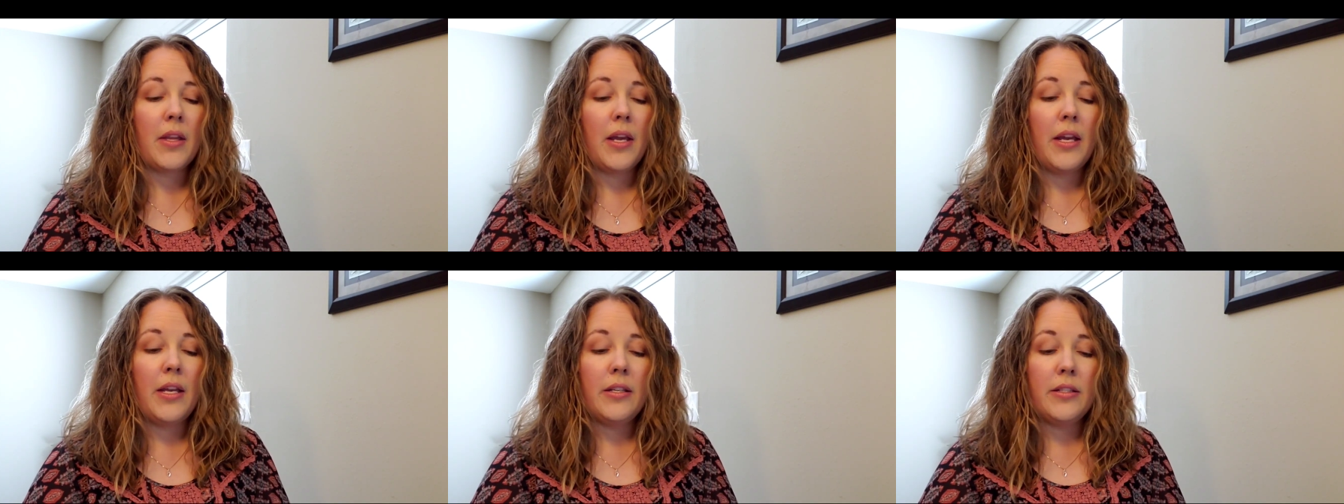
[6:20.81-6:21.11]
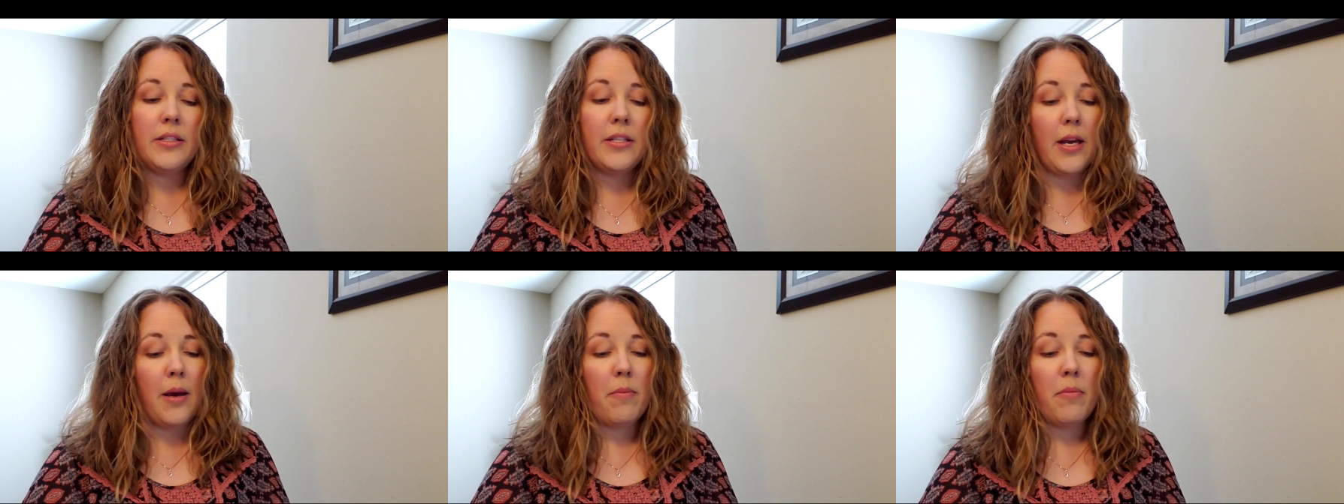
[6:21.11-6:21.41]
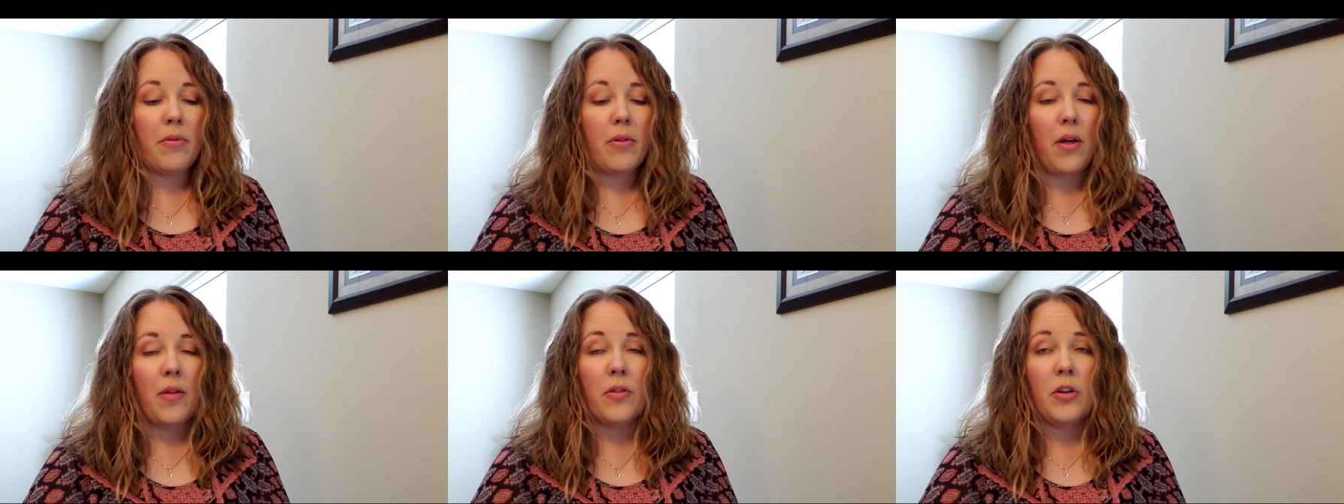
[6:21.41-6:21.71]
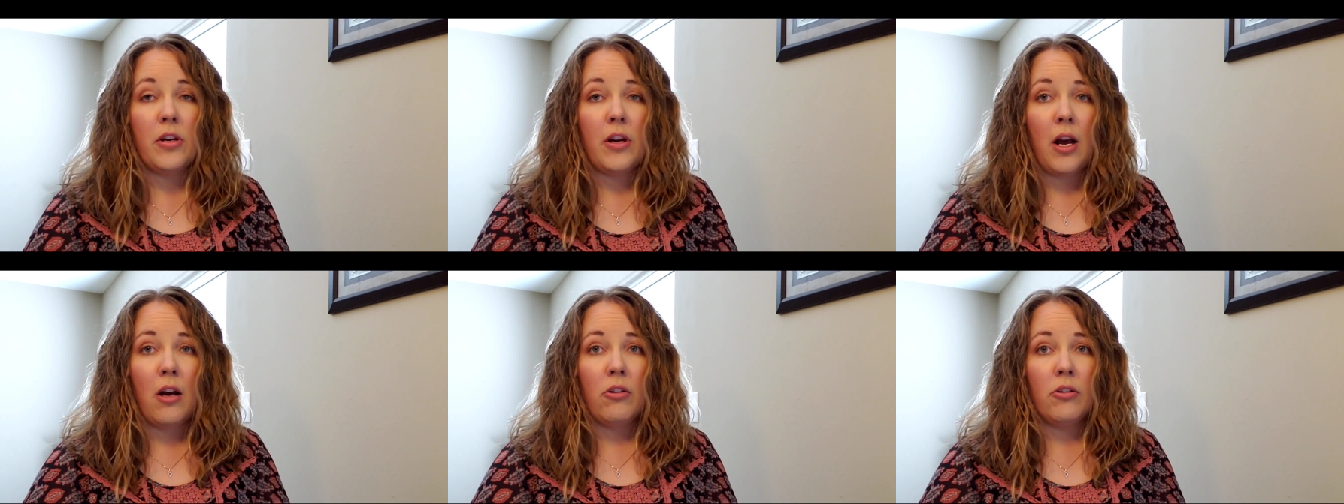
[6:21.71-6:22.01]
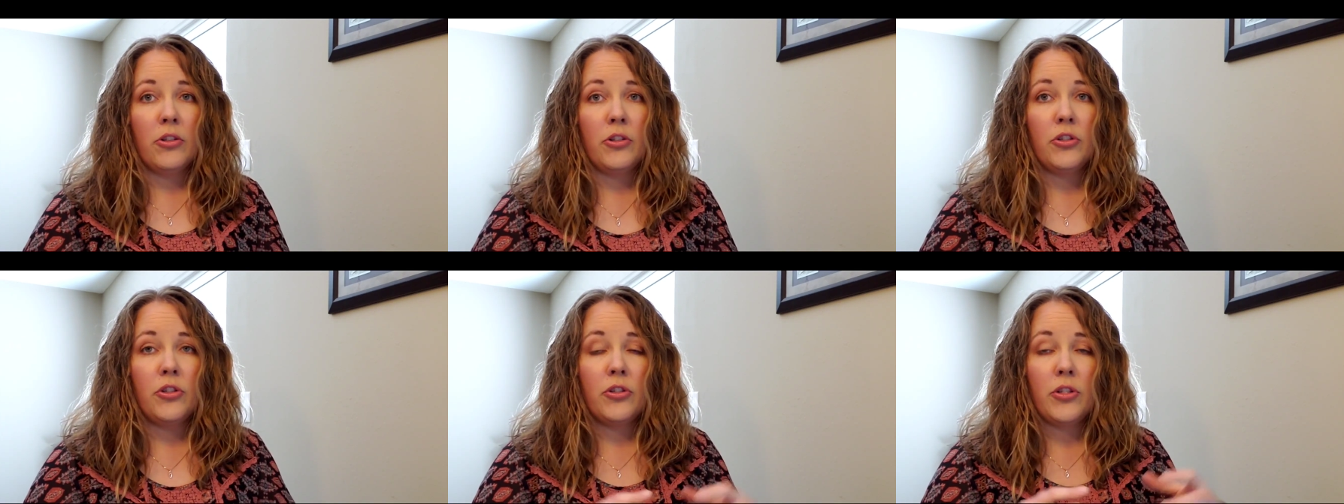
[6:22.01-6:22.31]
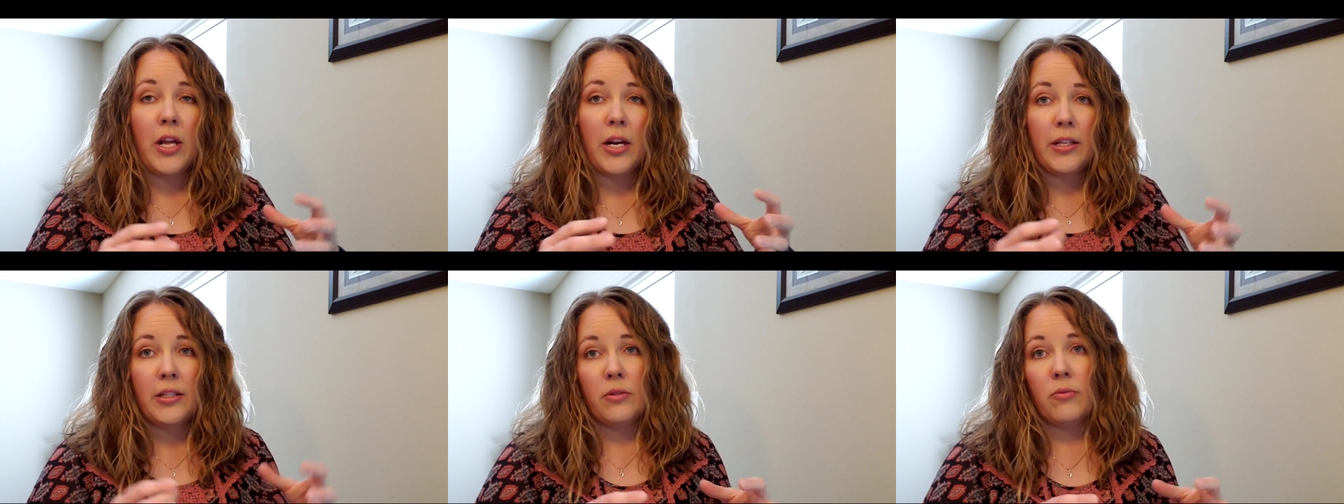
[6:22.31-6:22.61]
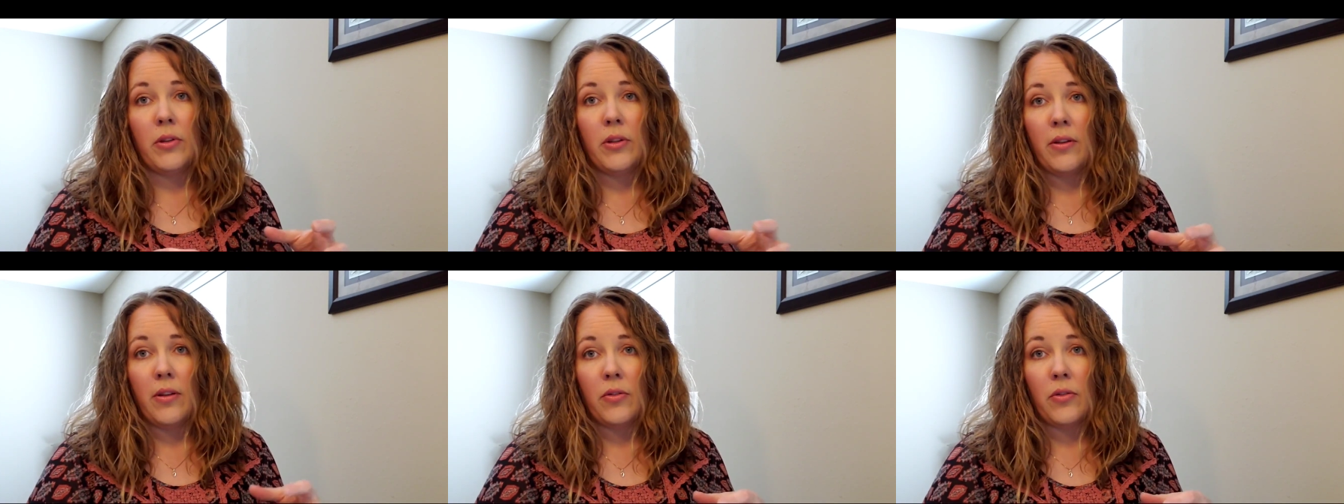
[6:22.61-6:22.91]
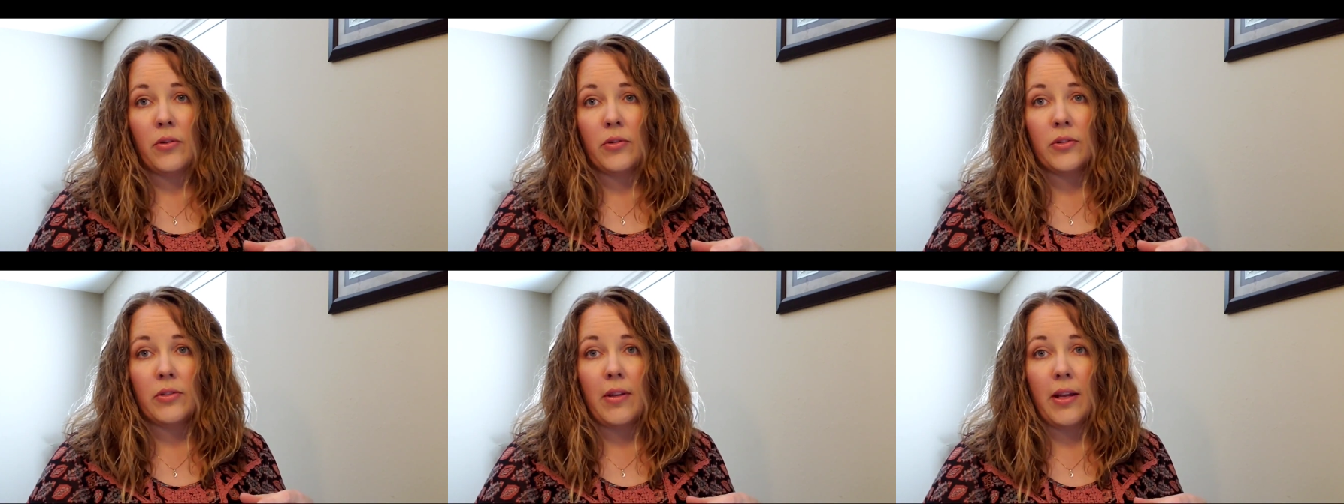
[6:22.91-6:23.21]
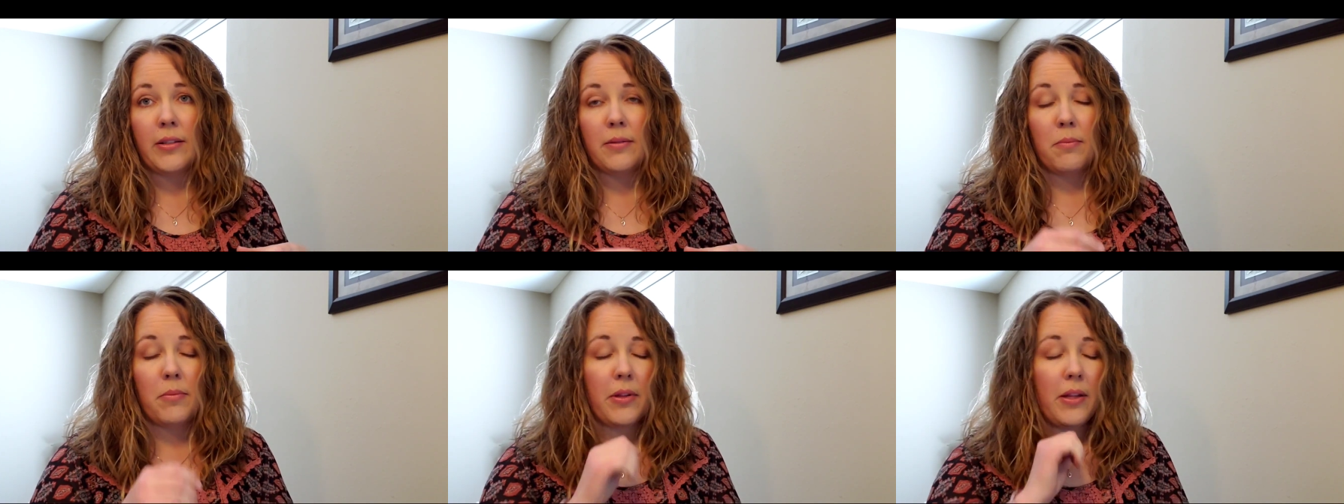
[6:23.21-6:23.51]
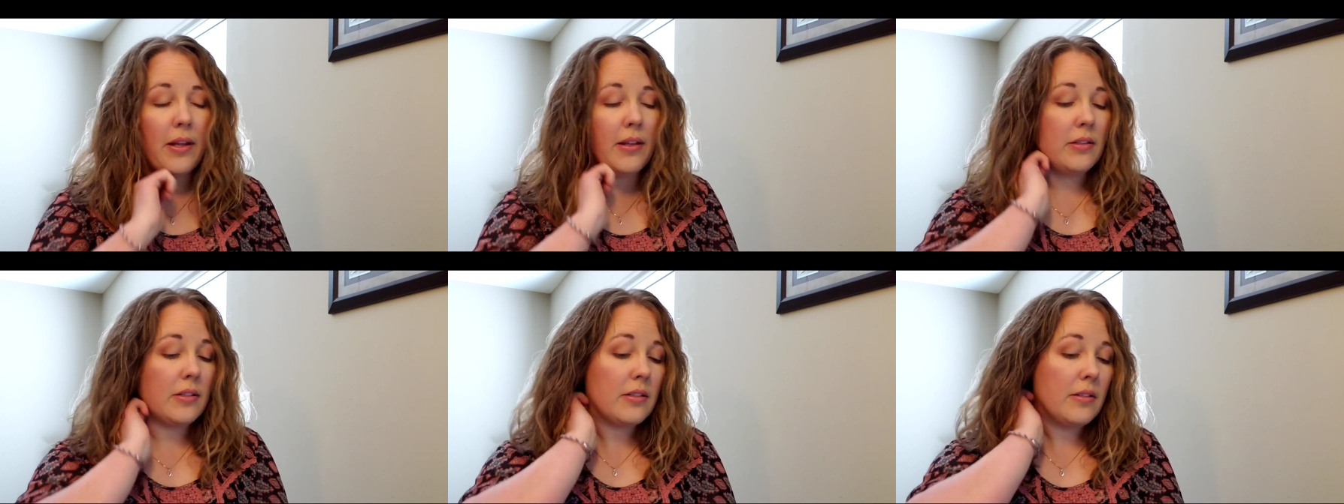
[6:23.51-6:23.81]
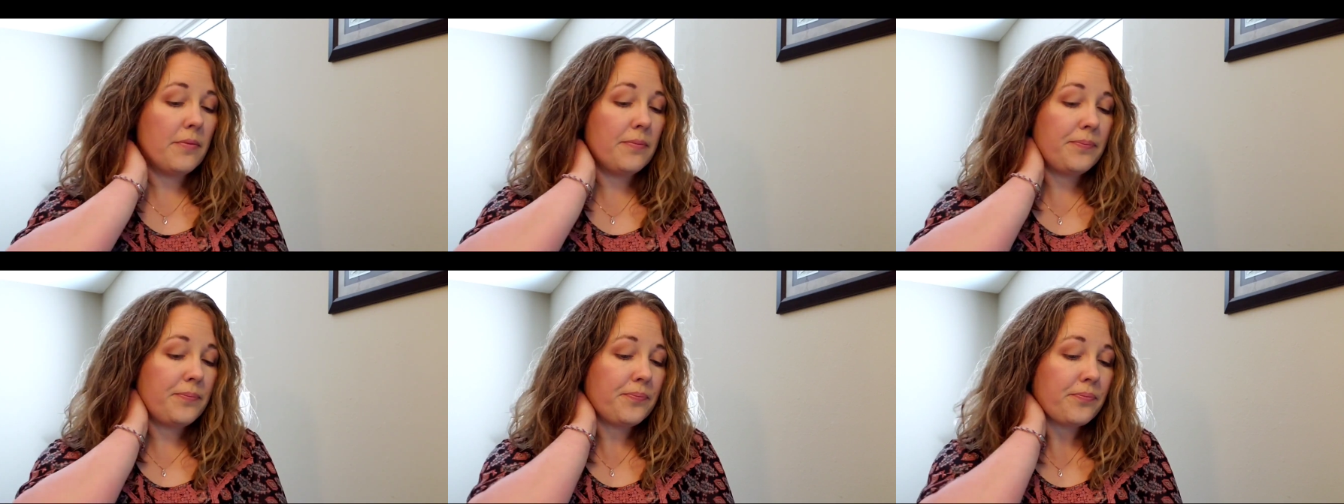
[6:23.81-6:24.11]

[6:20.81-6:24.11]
in depth on the knowledge that is within those lesson plans.